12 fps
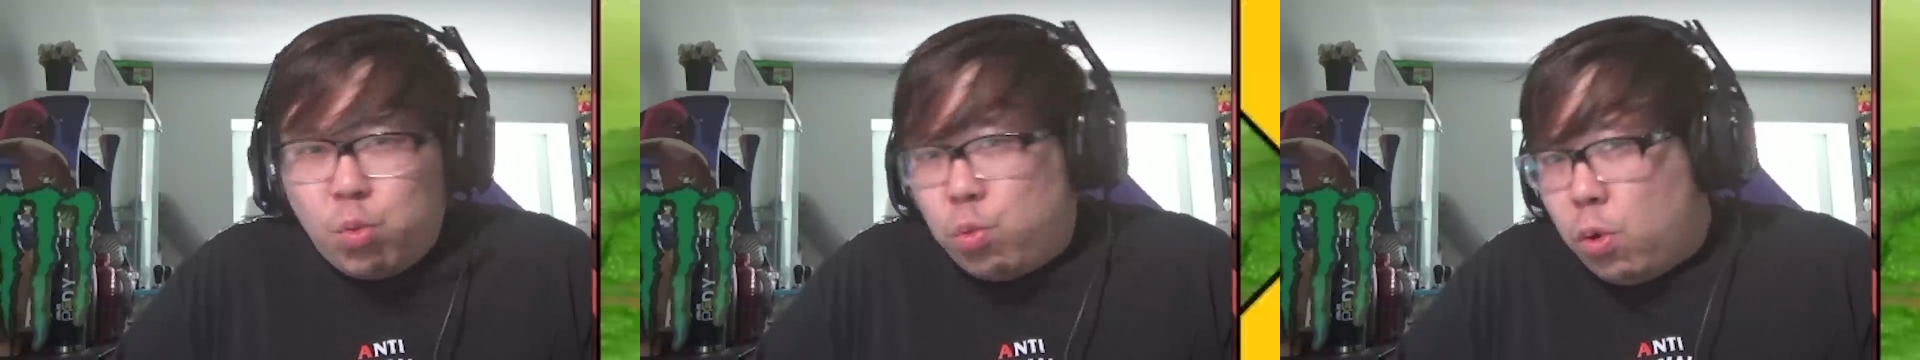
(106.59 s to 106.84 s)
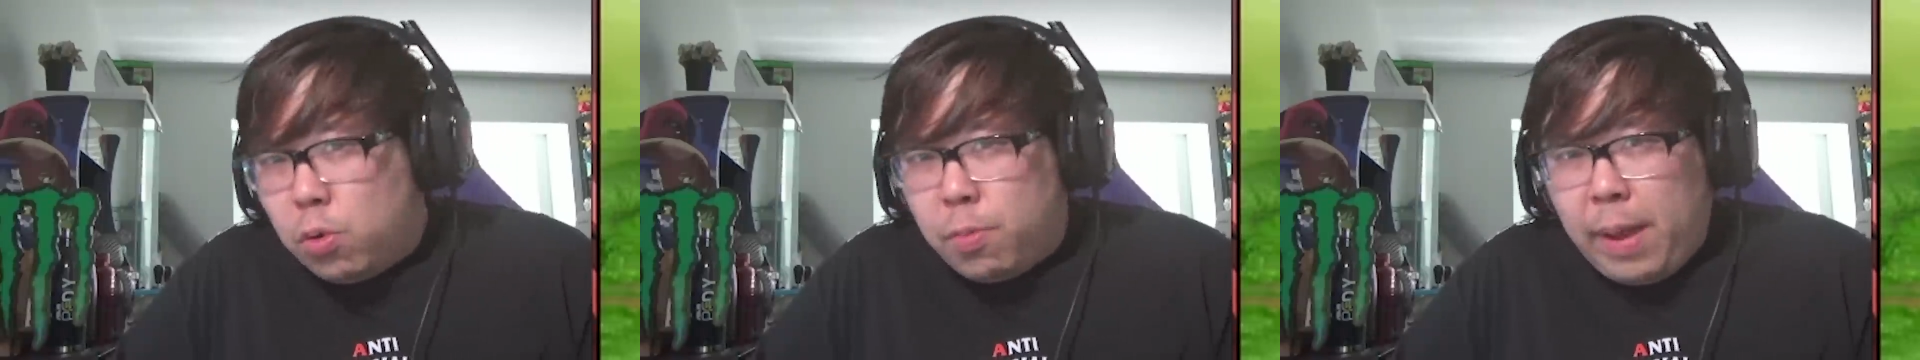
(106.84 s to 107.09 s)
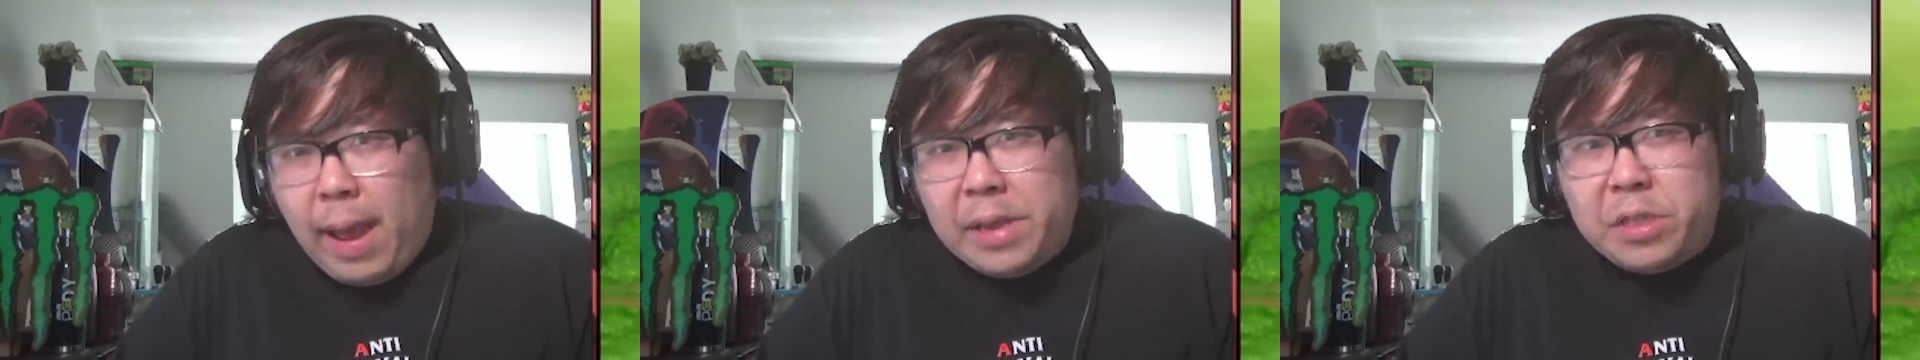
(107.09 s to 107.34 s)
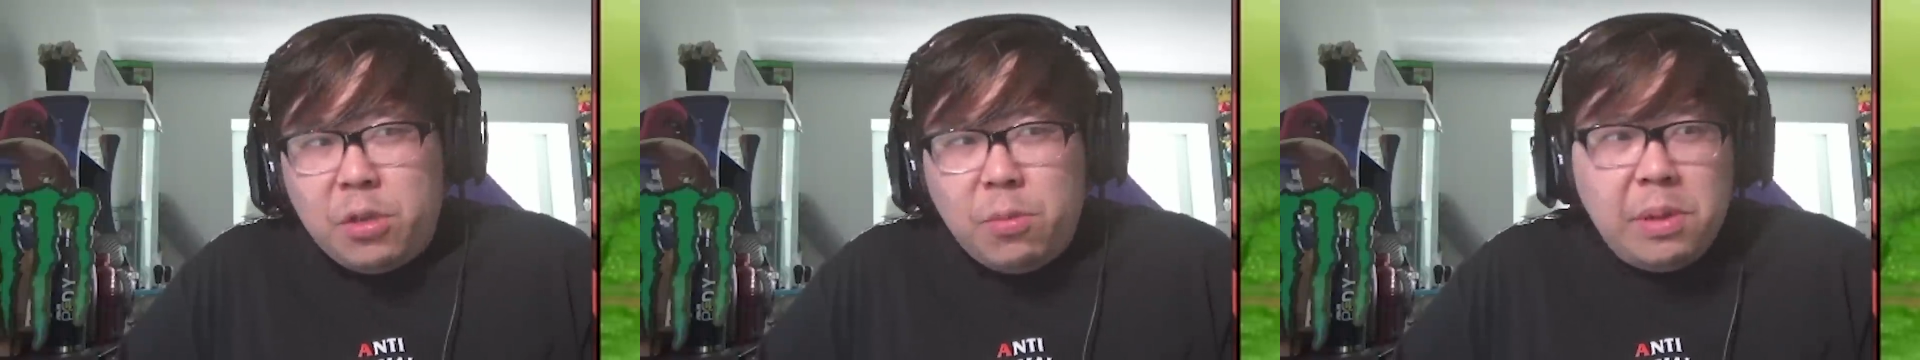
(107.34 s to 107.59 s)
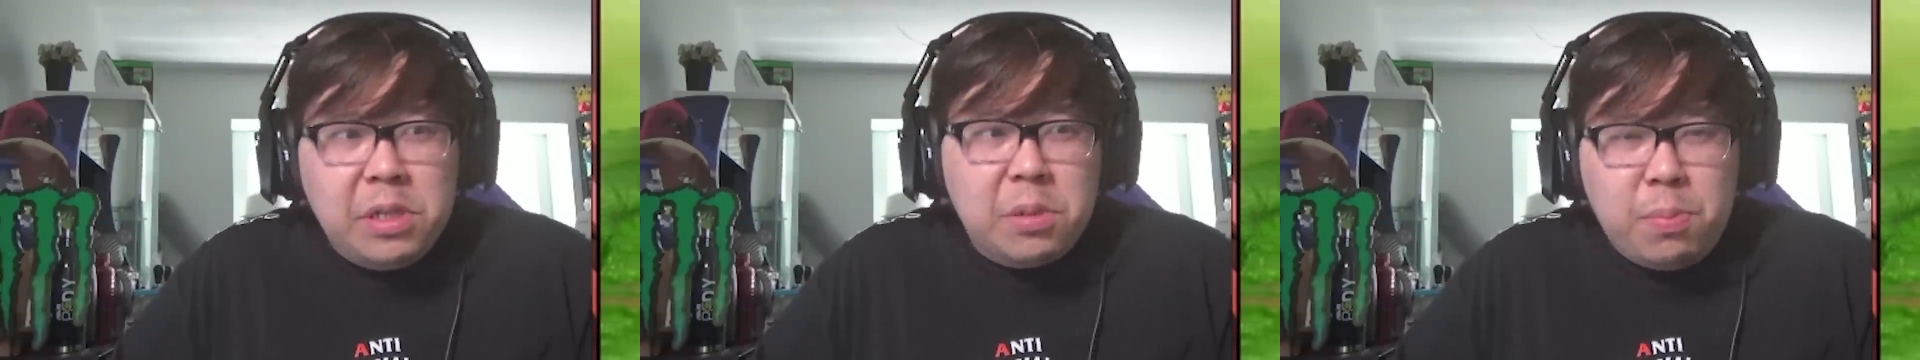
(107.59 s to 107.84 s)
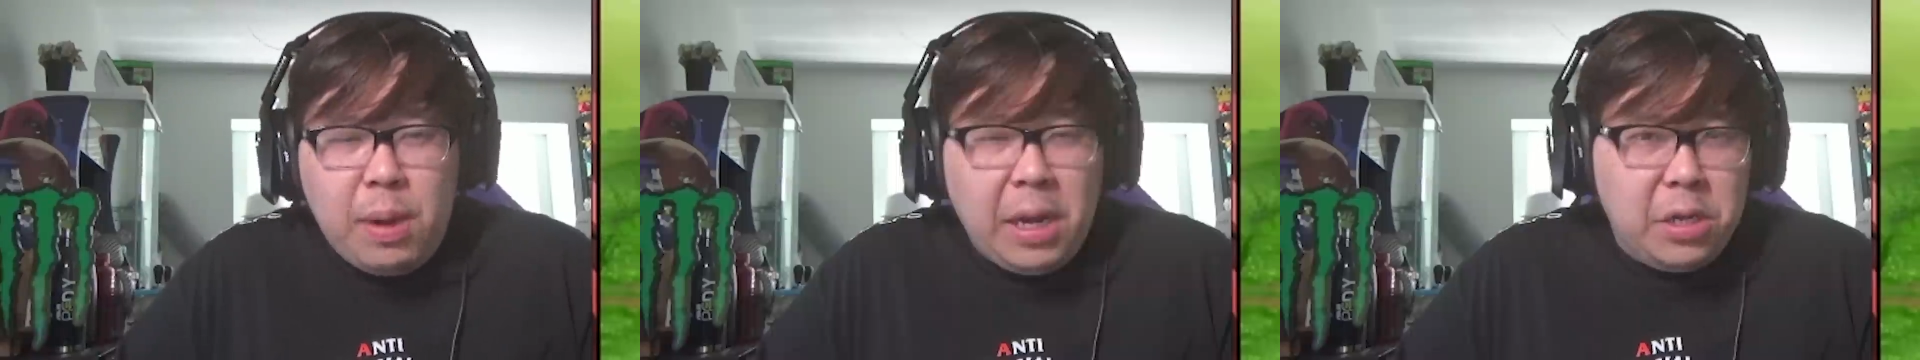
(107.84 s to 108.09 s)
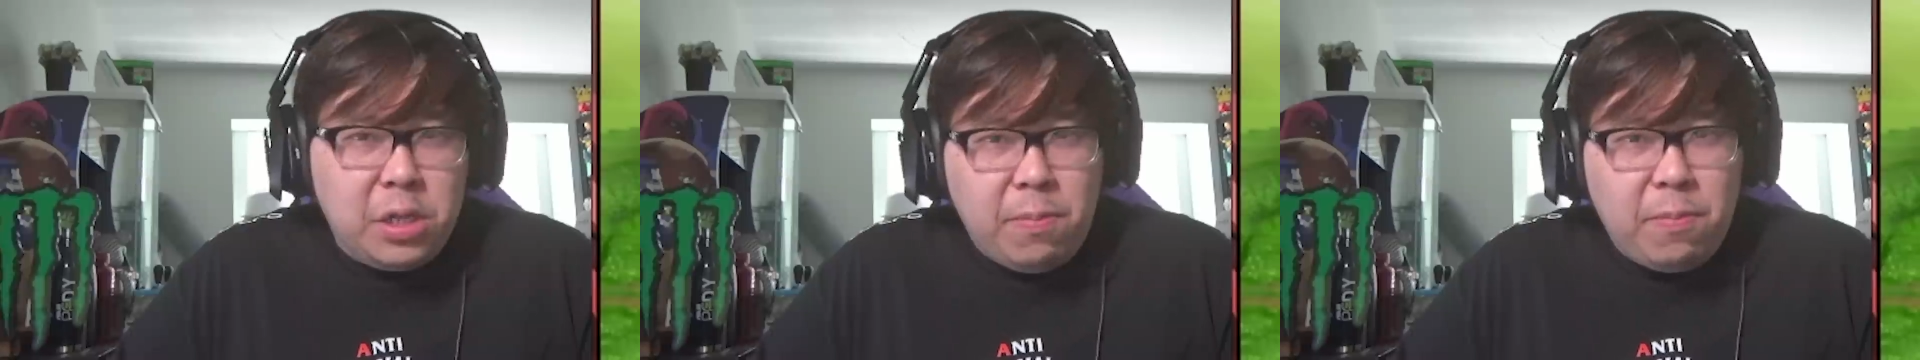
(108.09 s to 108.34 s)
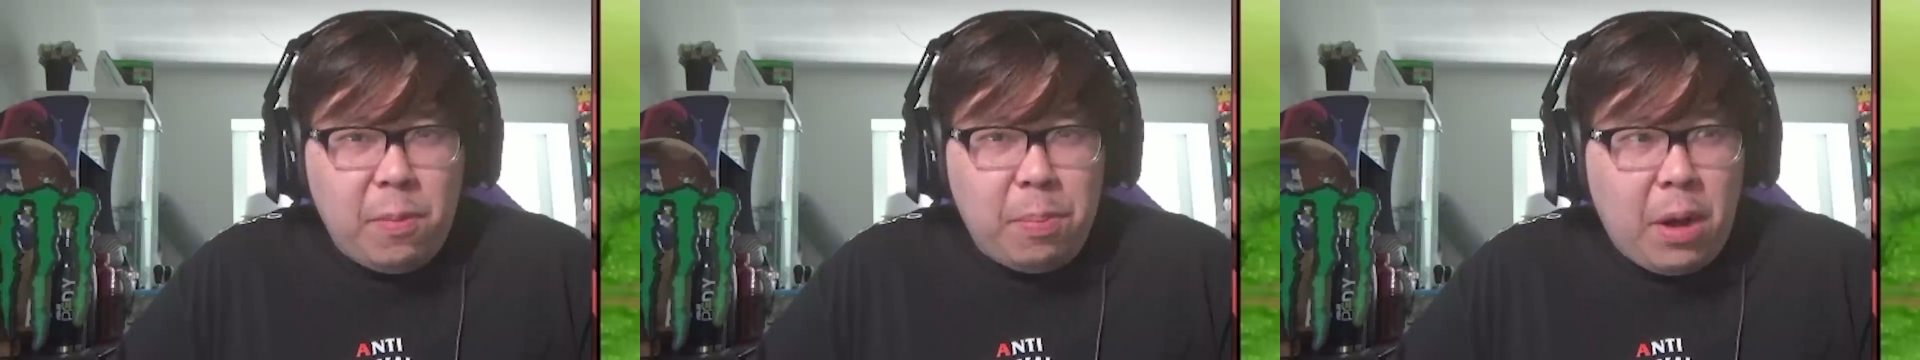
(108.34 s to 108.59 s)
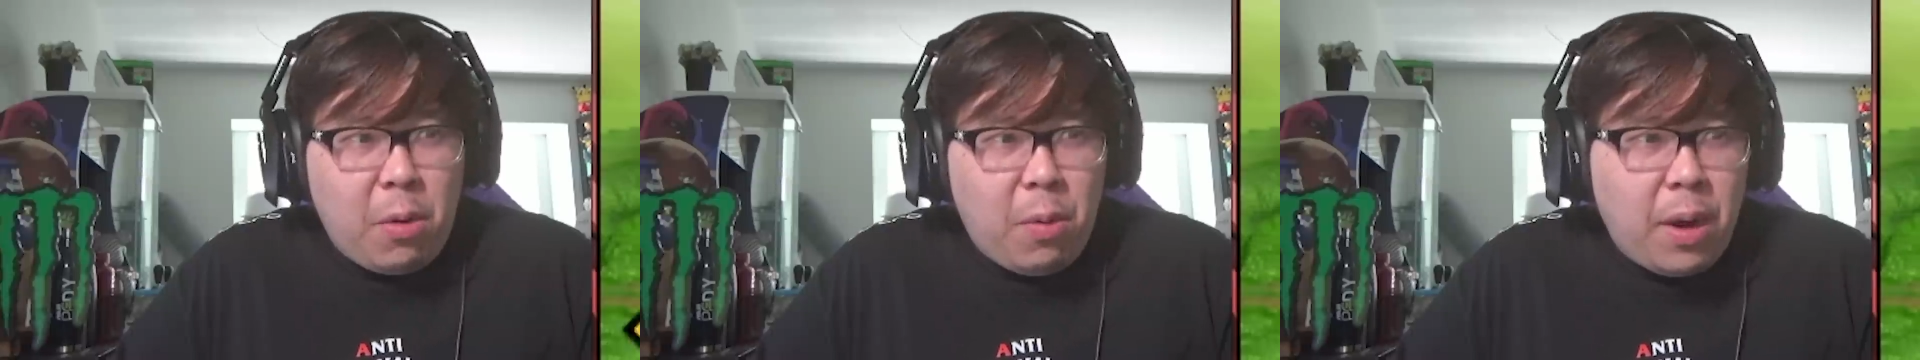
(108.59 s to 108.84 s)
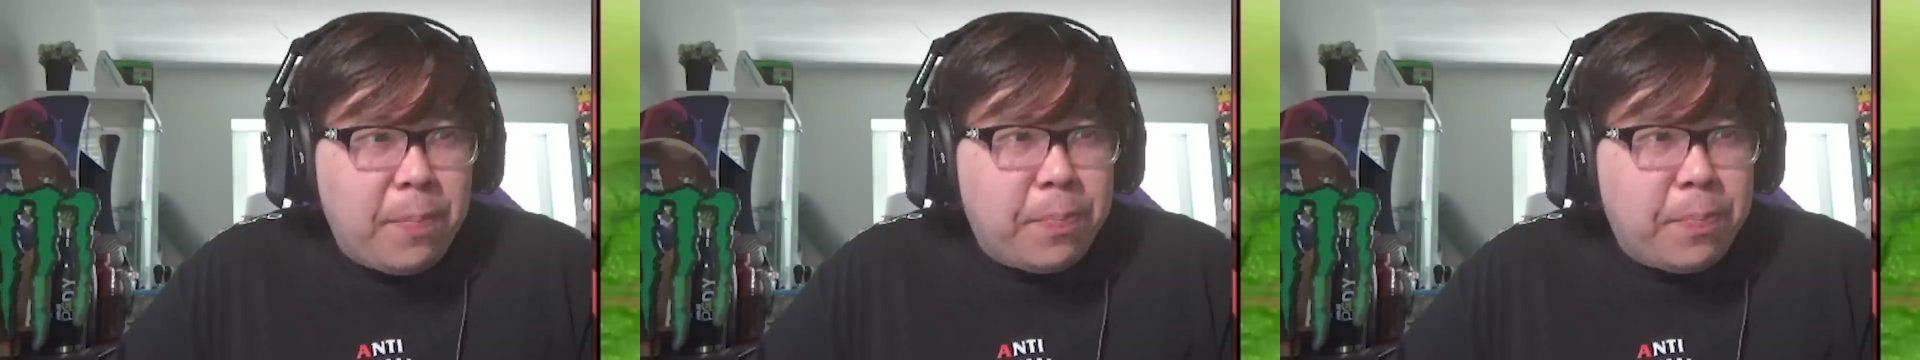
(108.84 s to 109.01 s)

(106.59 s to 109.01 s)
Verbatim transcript: roll past them and just punish them from there, right?